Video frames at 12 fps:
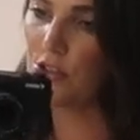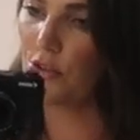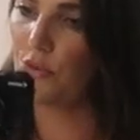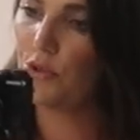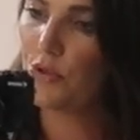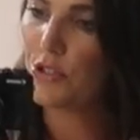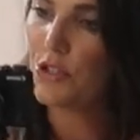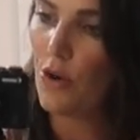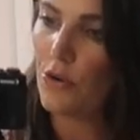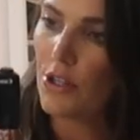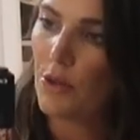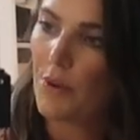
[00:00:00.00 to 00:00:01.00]
so you could
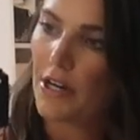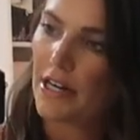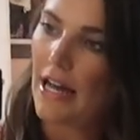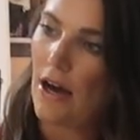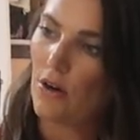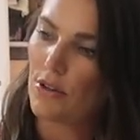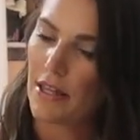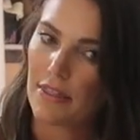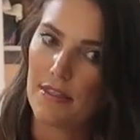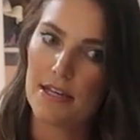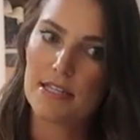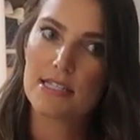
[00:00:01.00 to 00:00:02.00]
totally wear it out like
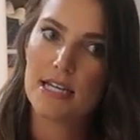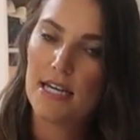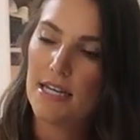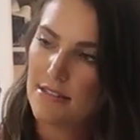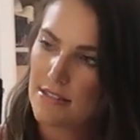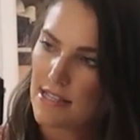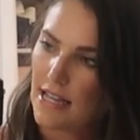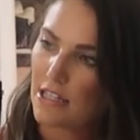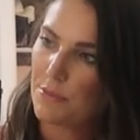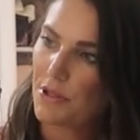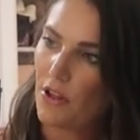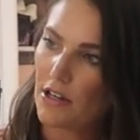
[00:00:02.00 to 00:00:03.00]
this. It's not
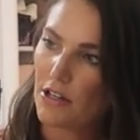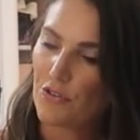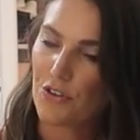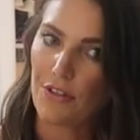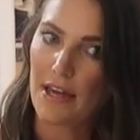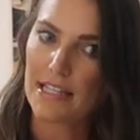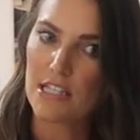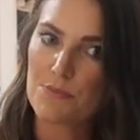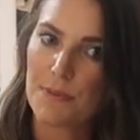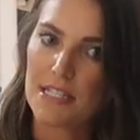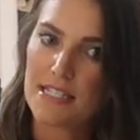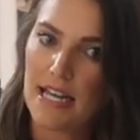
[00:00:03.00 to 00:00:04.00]
gonna be long enough for leggings,
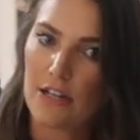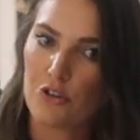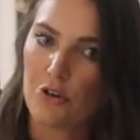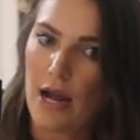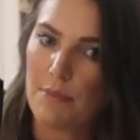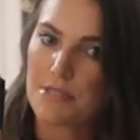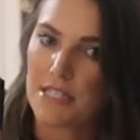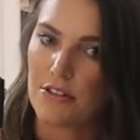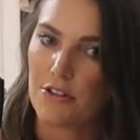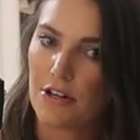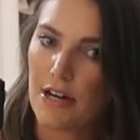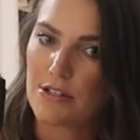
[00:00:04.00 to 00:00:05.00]
but it's not cropped
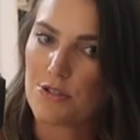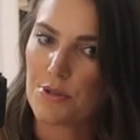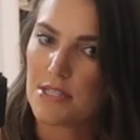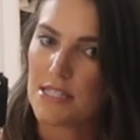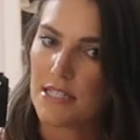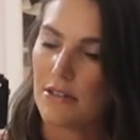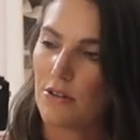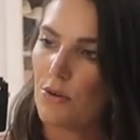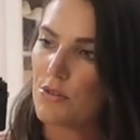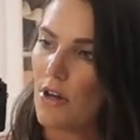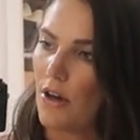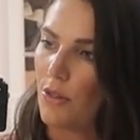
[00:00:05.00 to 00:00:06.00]
either. As you can see, it
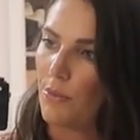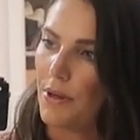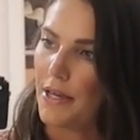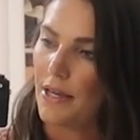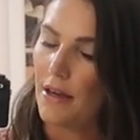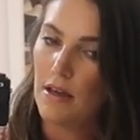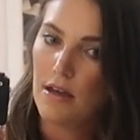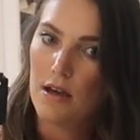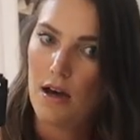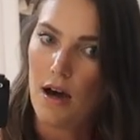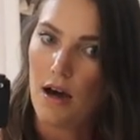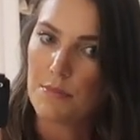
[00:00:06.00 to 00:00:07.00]
goes all the way
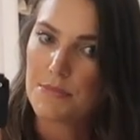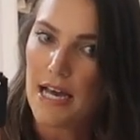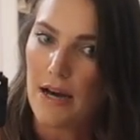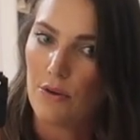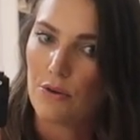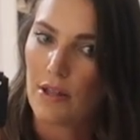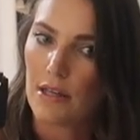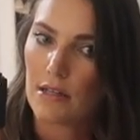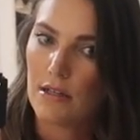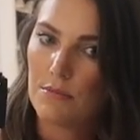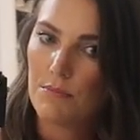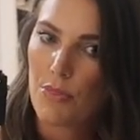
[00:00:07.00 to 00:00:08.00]
um, down,
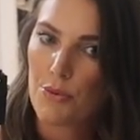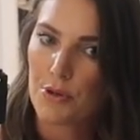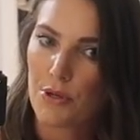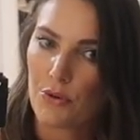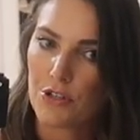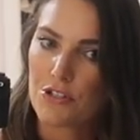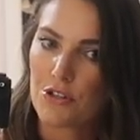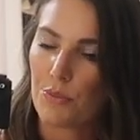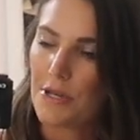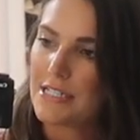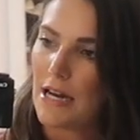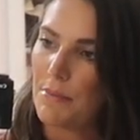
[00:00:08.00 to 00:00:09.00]
like three quarters of the
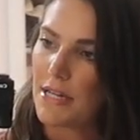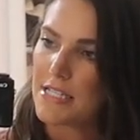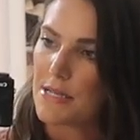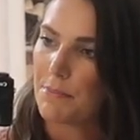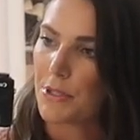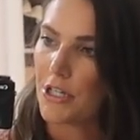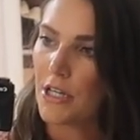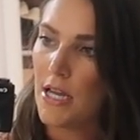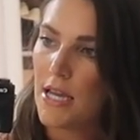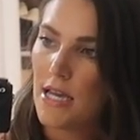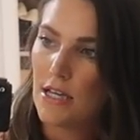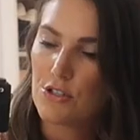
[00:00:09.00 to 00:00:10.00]
way down my zipper.
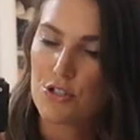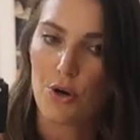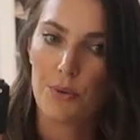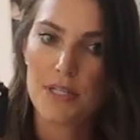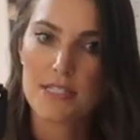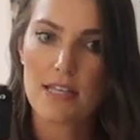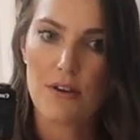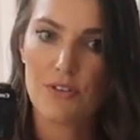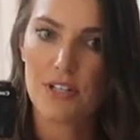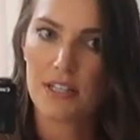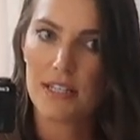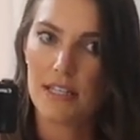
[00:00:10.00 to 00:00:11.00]
So it's
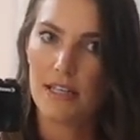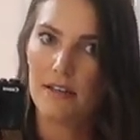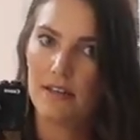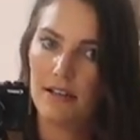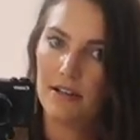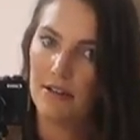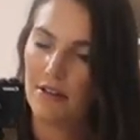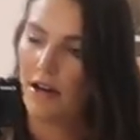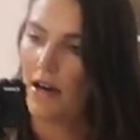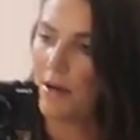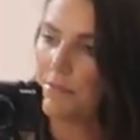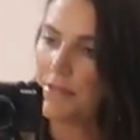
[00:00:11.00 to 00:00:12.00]
definitely
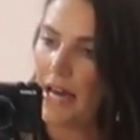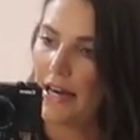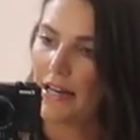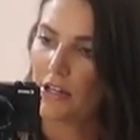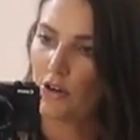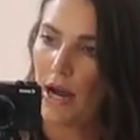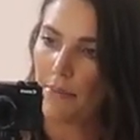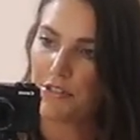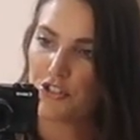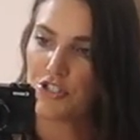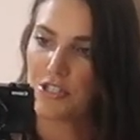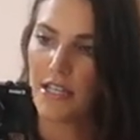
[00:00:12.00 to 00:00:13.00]
um, not a cropped,
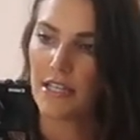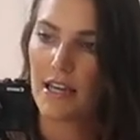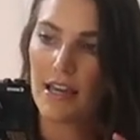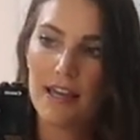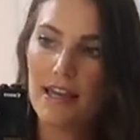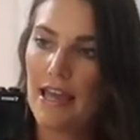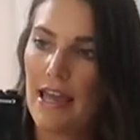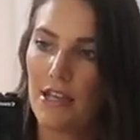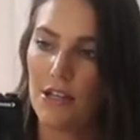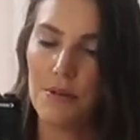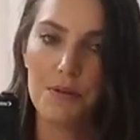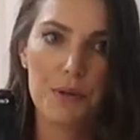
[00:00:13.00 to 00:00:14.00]
it's just like
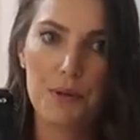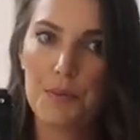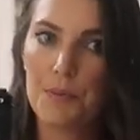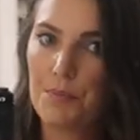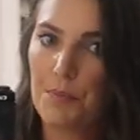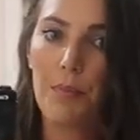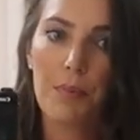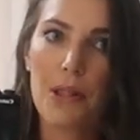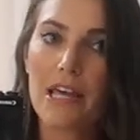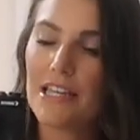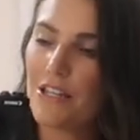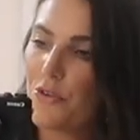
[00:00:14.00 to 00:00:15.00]
a plain,